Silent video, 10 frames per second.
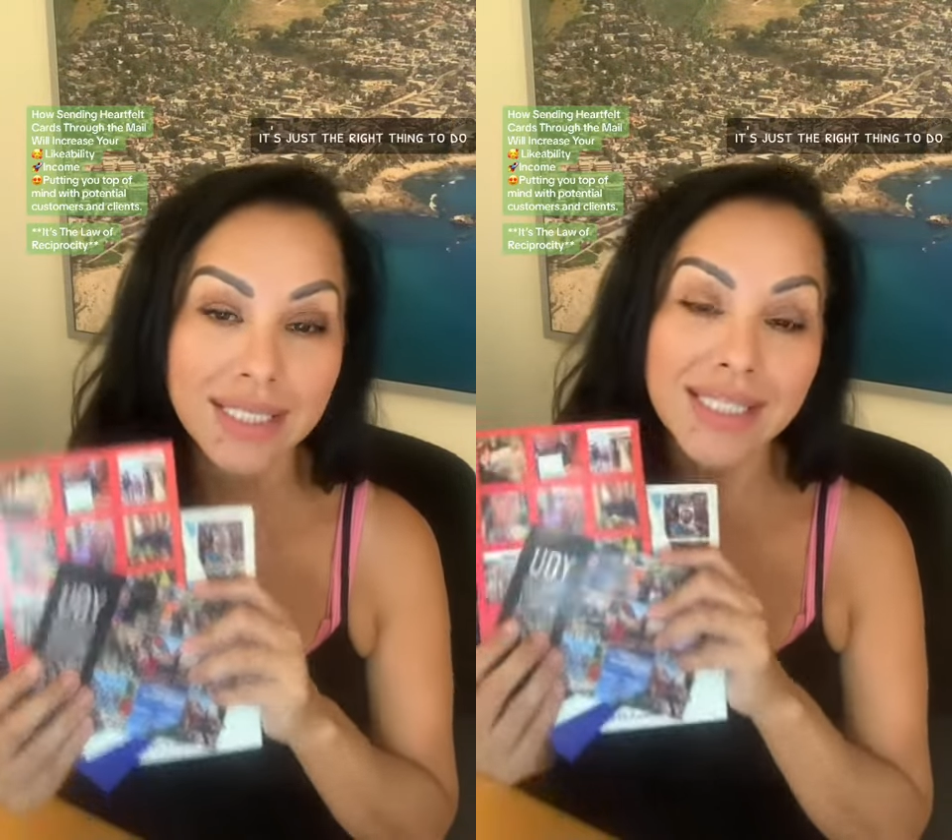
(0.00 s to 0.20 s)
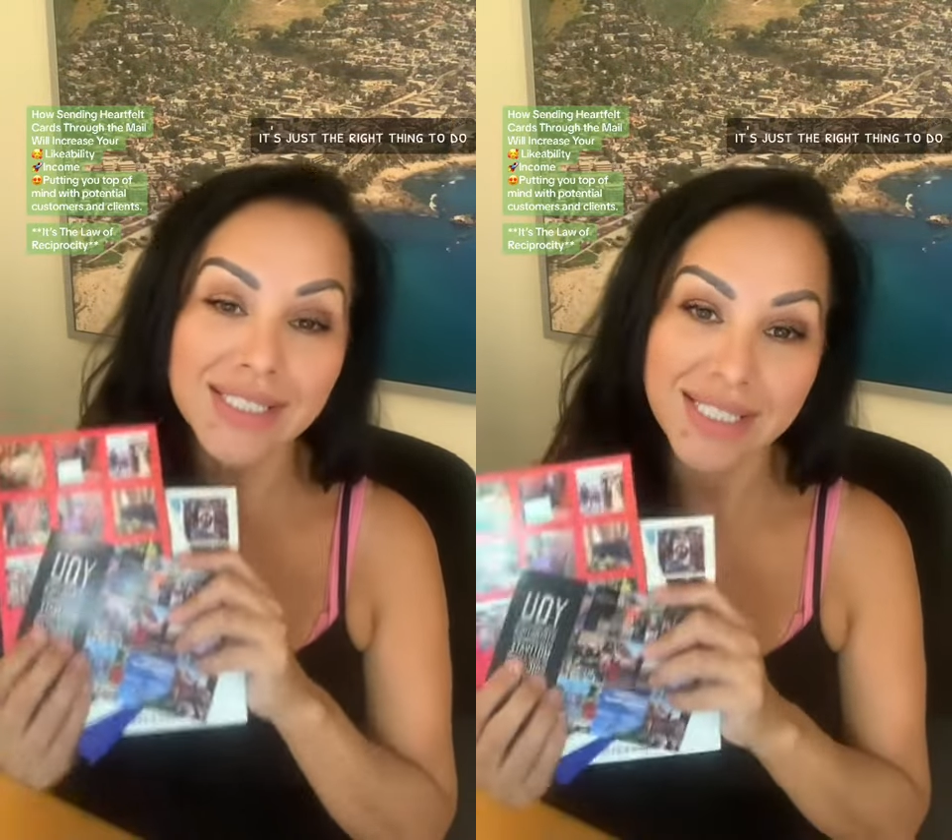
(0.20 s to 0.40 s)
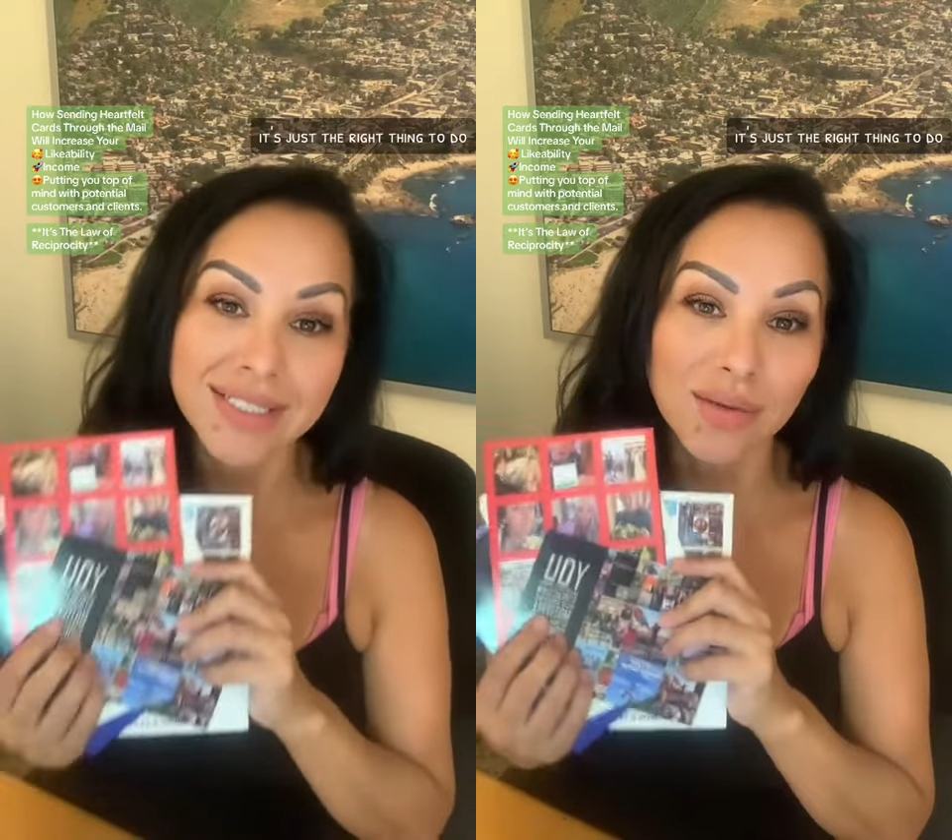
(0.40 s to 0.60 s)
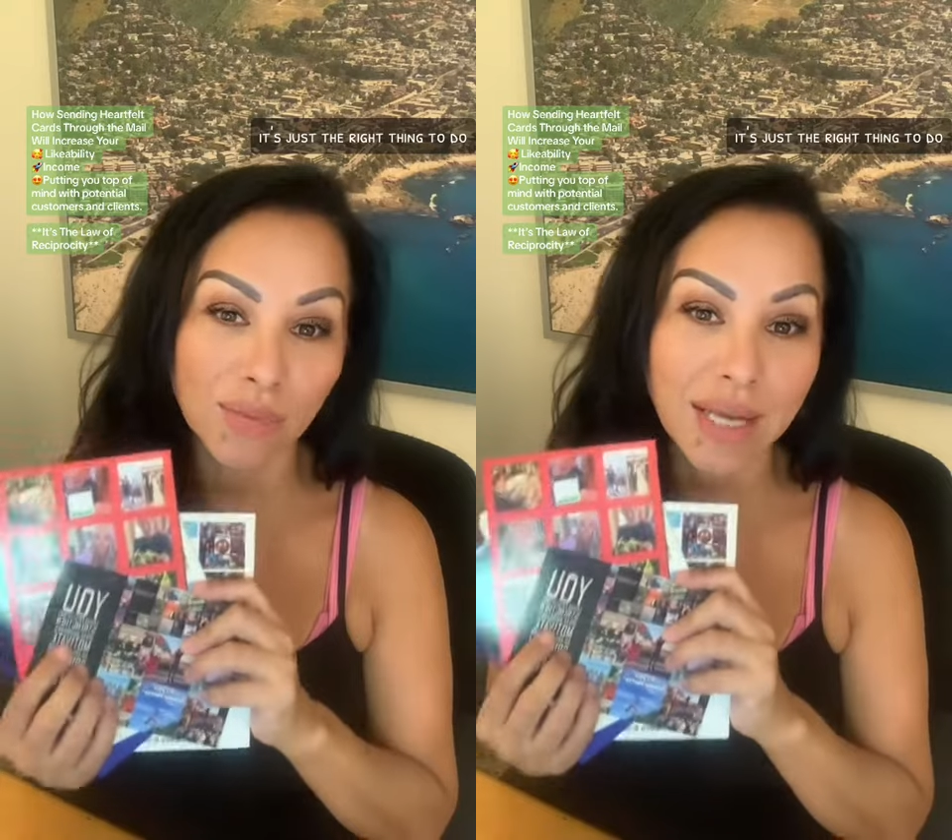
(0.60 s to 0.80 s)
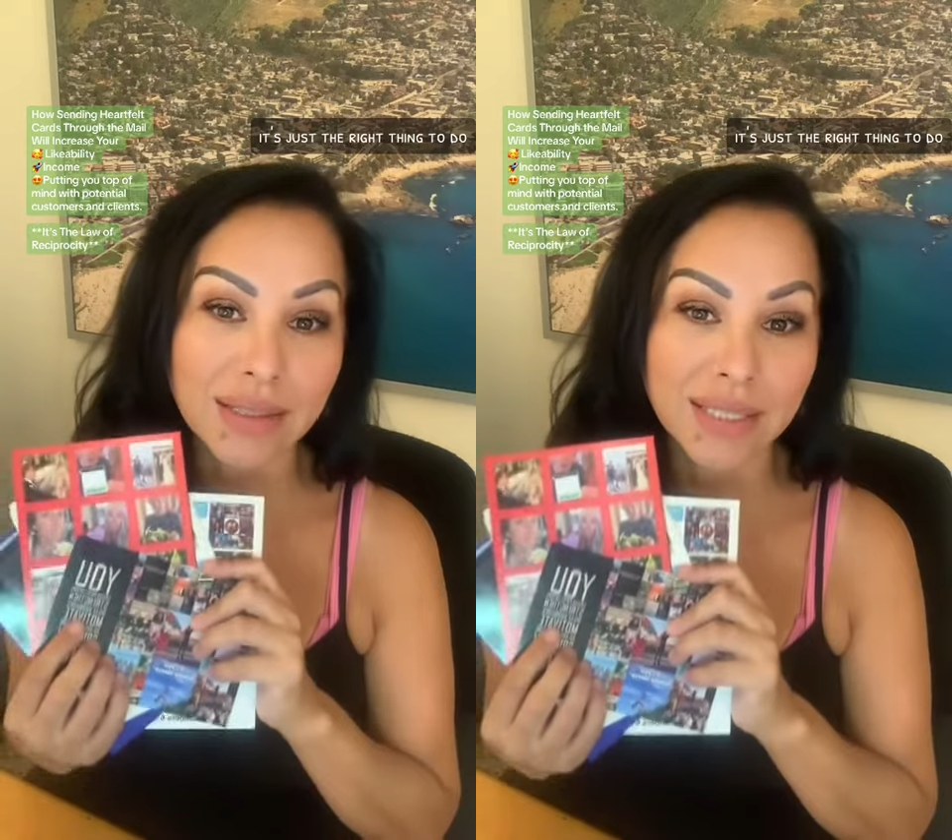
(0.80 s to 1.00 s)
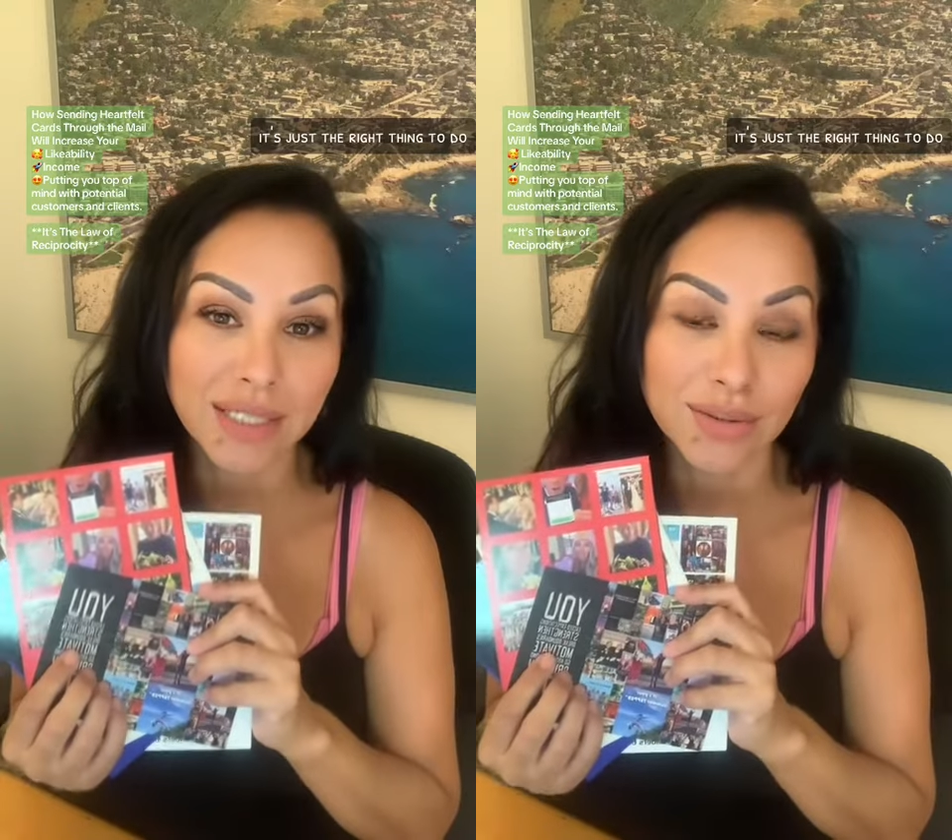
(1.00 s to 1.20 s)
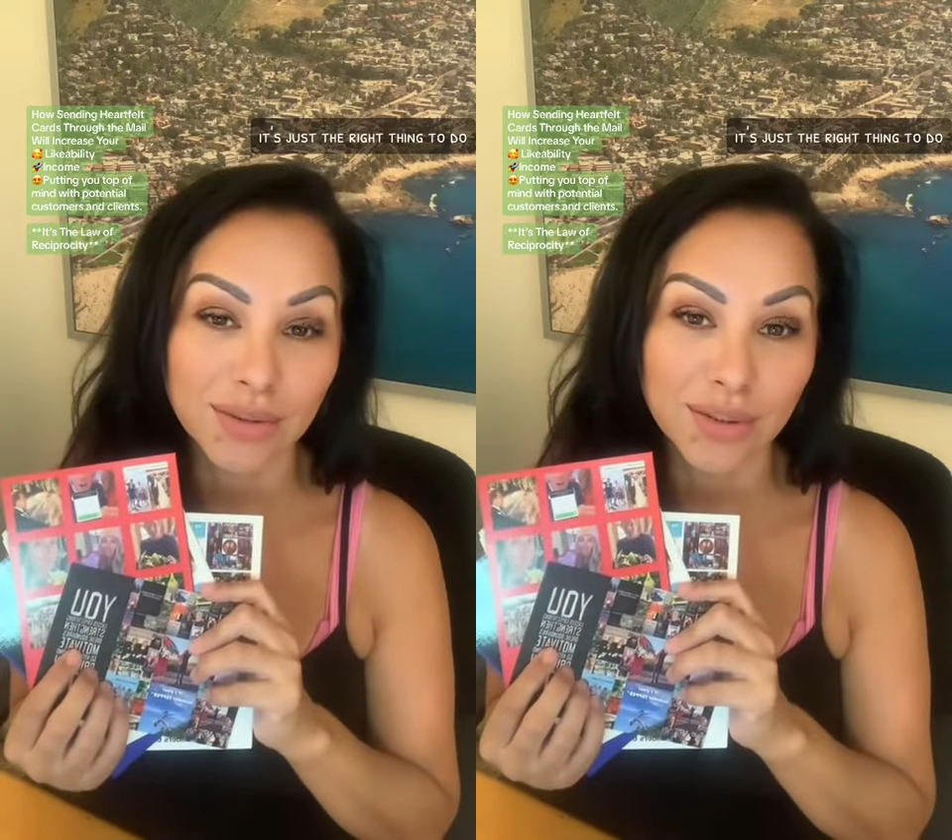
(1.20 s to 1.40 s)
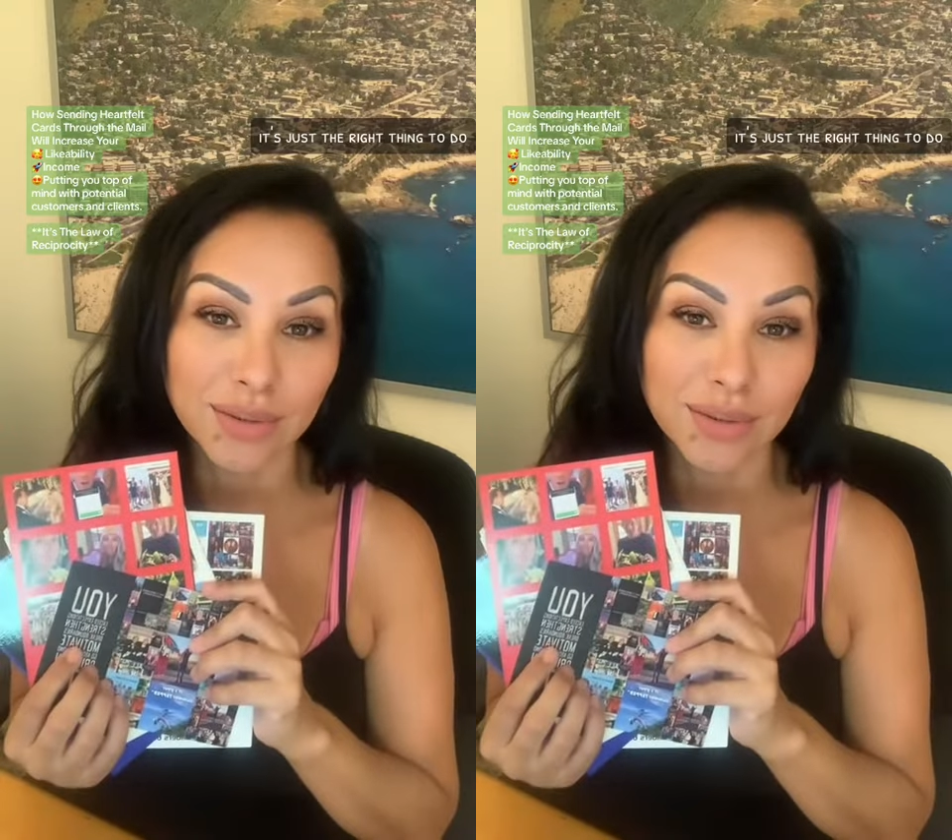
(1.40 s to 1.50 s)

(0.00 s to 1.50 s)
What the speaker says: It's just the right thing to do.